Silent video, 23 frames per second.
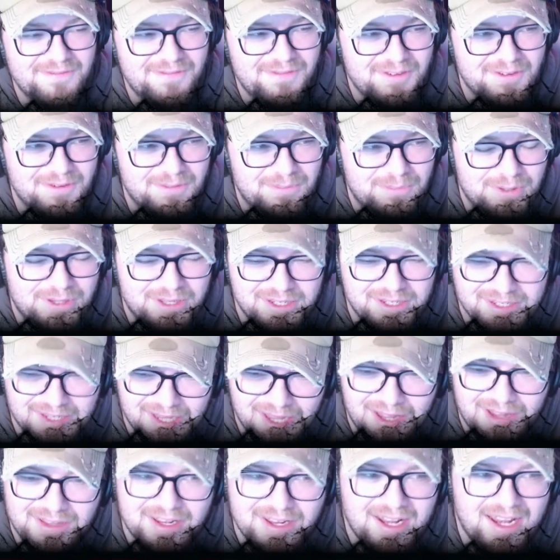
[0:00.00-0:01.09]
film, because
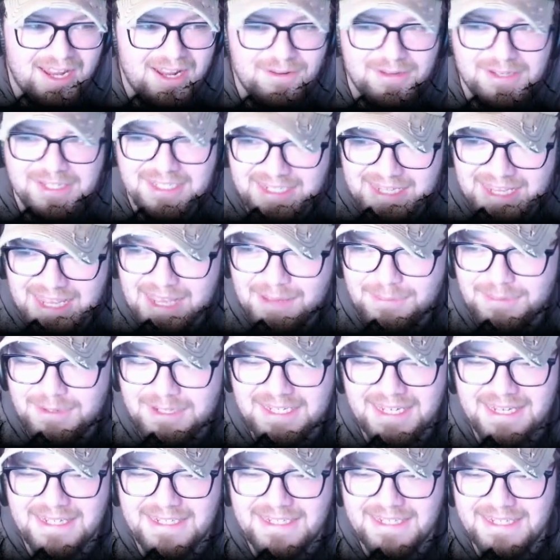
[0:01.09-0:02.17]
Art the Clown is
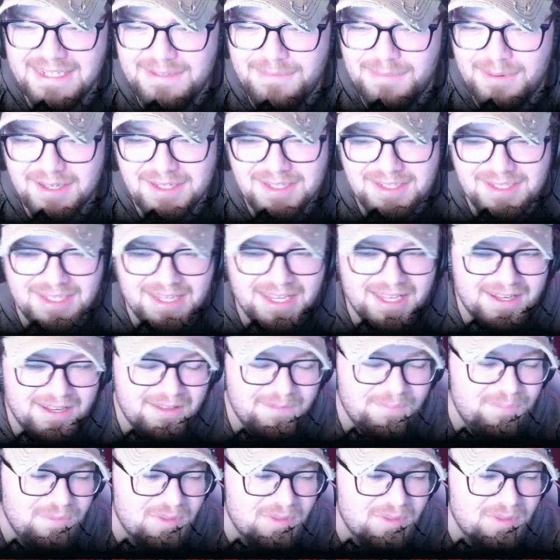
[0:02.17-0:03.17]
decapitated by Sienna.